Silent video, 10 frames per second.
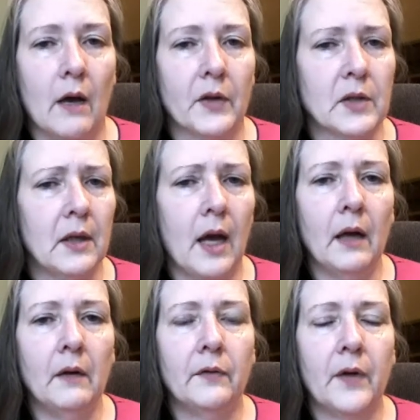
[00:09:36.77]
There's a
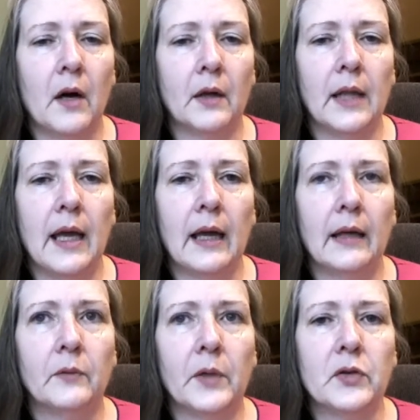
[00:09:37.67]
lot of
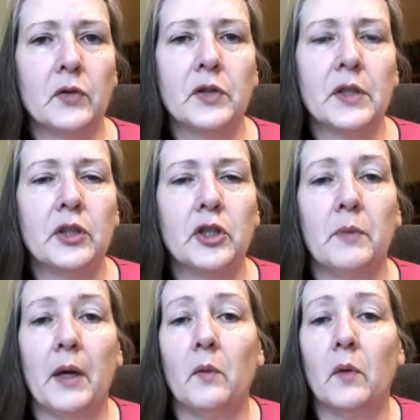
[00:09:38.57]
online resources. You
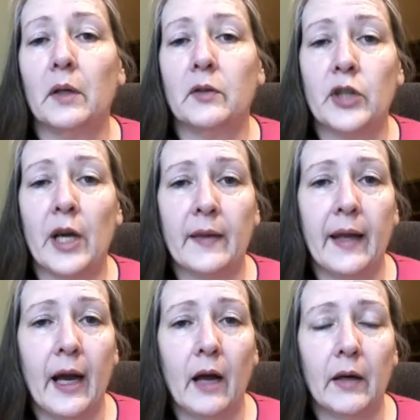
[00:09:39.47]
may want to check
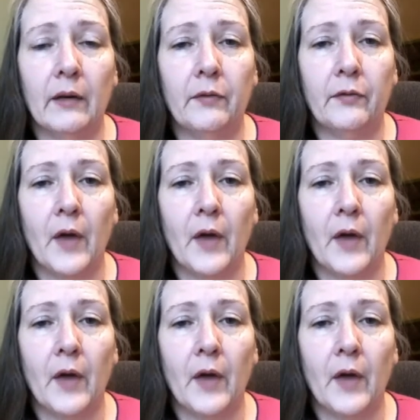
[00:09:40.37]
that out if